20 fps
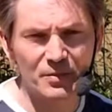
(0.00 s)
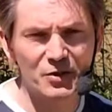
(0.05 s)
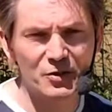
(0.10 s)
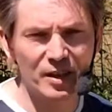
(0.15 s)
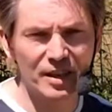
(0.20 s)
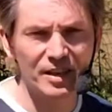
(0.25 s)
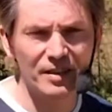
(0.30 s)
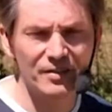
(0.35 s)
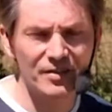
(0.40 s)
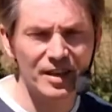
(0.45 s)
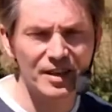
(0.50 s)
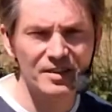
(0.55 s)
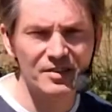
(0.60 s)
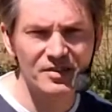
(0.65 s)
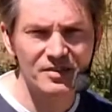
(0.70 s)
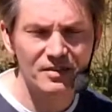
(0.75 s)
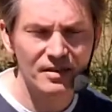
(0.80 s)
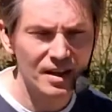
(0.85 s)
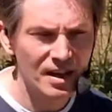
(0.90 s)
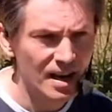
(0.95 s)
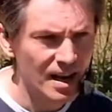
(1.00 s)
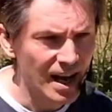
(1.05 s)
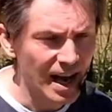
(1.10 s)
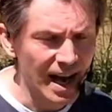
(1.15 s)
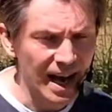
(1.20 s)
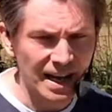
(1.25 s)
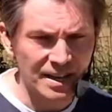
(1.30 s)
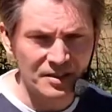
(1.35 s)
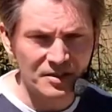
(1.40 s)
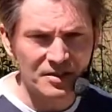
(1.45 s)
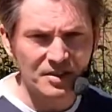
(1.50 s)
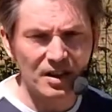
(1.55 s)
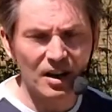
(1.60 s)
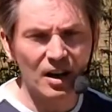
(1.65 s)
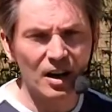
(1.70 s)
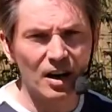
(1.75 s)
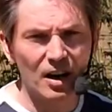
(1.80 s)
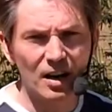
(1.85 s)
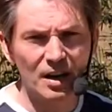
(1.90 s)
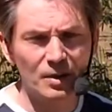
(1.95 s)
trickier things, and
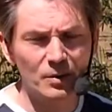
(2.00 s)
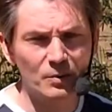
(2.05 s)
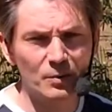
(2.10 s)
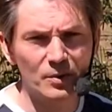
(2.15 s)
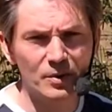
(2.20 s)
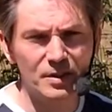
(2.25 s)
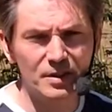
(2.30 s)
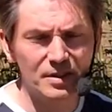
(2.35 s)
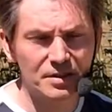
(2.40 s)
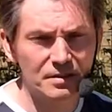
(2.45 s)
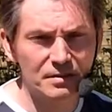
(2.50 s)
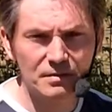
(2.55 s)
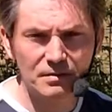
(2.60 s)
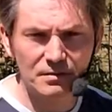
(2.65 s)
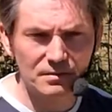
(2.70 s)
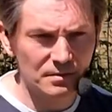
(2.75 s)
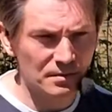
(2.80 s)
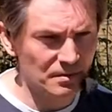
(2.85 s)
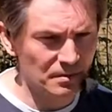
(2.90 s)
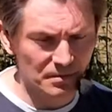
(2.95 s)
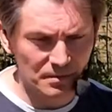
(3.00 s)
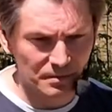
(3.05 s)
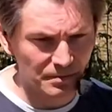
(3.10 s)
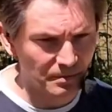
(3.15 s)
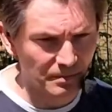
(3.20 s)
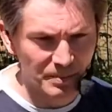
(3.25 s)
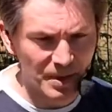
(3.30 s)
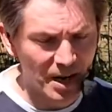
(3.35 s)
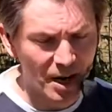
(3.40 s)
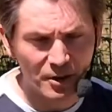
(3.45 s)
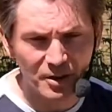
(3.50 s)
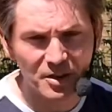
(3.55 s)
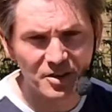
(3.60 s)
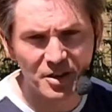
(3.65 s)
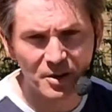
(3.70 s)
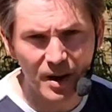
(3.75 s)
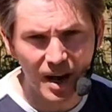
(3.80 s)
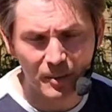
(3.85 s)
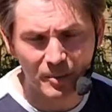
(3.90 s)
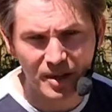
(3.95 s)
I would be only
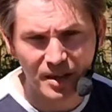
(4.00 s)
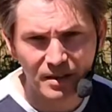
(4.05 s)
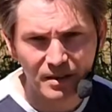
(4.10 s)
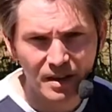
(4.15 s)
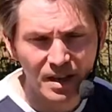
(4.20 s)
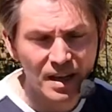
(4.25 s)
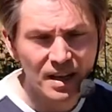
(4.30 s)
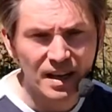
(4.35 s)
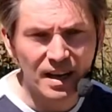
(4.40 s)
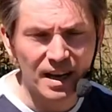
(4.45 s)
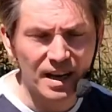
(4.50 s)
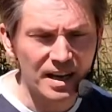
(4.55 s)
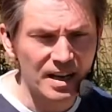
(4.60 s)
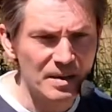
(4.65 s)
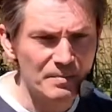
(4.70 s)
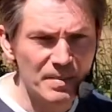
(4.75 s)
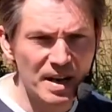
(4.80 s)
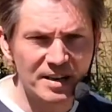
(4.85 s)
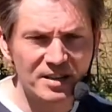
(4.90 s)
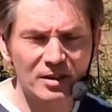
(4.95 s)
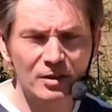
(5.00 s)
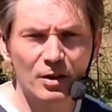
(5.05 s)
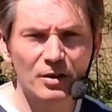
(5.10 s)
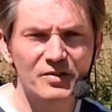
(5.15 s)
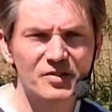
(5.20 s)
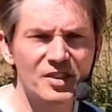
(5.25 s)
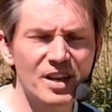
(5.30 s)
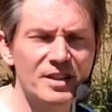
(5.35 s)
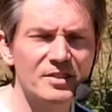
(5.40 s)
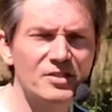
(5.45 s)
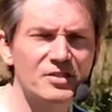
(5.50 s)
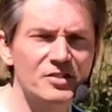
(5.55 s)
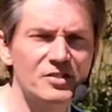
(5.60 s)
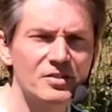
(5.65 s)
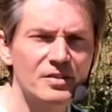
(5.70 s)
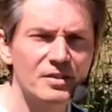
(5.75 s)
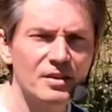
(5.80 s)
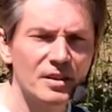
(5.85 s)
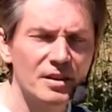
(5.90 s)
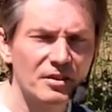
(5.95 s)
too happy. It makes a lot of sense
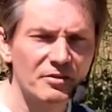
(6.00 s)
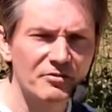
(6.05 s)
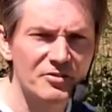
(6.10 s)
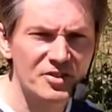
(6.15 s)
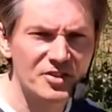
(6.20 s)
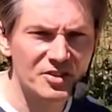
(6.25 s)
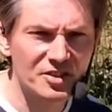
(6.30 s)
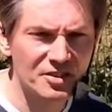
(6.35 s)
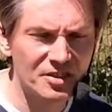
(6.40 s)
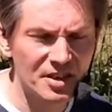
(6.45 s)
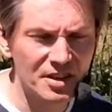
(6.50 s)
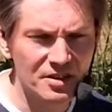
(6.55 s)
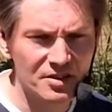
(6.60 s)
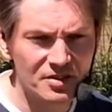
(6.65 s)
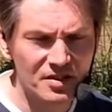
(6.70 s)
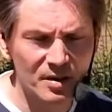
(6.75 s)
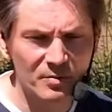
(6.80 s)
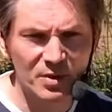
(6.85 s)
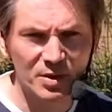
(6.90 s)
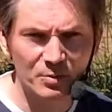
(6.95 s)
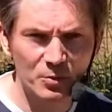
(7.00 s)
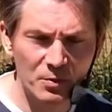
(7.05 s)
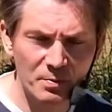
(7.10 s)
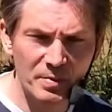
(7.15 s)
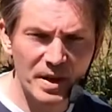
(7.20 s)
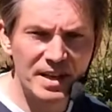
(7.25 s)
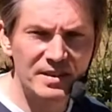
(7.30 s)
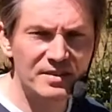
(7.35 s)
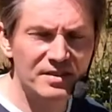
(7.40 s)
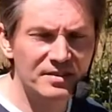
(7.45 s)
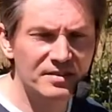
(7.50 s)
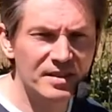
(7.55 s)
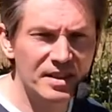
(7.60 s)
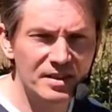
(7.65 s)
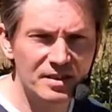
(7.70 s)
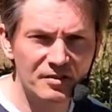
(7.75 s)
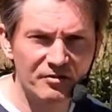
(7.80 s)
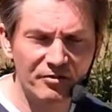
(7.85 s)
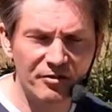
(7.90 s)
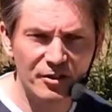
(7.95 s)
for us to teach some of the more basic
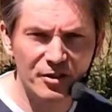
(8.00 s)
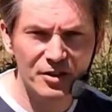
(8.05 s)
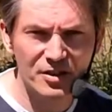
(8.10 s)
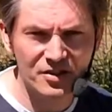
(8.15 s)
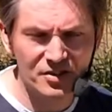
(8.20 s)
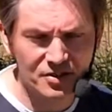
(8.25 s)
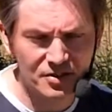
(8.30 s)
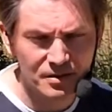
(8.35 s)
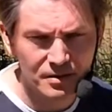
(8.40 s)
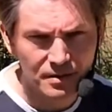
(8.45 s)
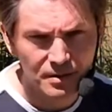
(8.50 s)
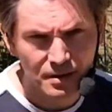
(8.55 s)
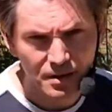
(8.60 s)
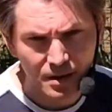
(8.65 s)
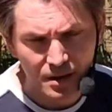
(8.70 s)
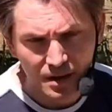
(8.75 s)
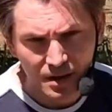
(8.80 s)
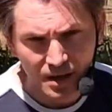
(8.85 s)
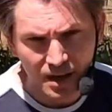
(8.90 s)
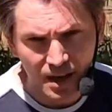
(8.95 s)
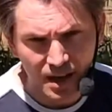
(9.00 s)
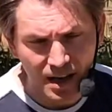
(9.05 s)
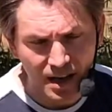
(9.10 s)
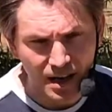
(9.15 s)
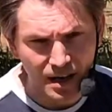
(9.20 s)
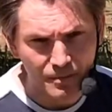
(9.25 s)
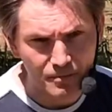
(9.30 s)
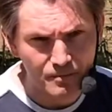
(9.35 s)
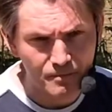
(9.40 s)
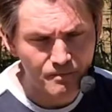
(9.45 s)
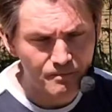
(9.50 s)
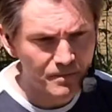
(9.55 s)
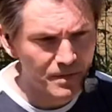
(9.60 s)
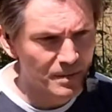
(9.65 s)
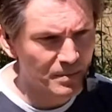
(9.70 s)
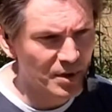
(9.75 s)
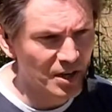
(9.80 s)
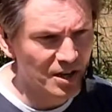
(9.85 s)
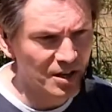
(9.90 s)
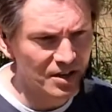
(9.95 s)
things first,
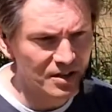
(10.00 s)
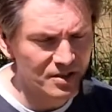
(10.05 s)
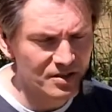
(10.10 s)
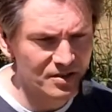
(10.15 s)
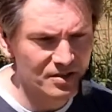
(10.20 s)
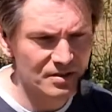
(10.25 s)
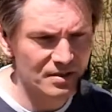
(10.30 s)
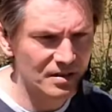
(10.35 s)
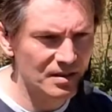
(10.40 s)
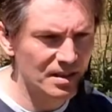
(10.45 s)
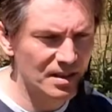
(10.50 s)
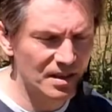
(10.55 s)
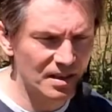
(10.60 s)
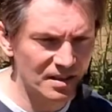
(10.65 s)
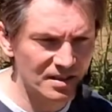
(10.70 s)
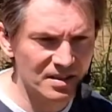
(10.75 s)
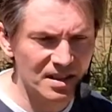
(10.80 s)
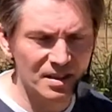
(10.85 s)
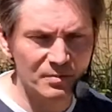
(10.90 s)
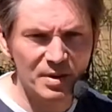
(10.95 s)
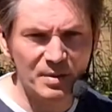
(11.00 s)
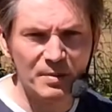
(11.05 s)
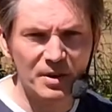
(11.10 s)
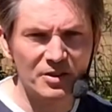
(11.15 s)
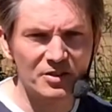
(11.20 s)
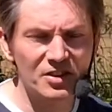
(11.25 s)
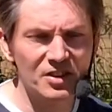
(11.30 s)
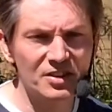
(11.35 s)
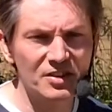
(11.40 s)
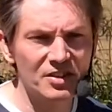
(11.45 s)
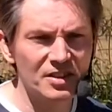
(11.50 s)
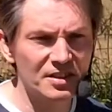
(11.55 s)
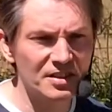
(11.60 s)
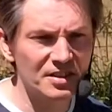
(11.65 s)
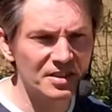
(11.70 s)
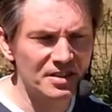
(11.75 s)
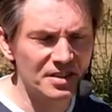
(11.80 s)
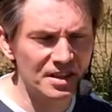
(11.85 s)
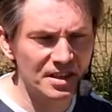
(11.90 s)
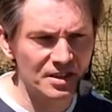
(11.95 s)
because it's going to be much easier
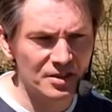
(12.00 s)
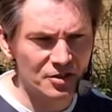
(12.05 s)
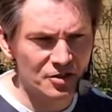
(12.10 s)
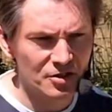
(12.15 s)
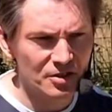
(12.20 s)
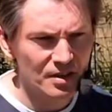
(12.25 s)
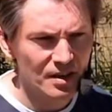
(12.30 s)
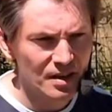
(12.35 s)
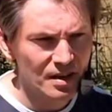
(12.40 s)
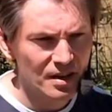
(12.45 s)
to teach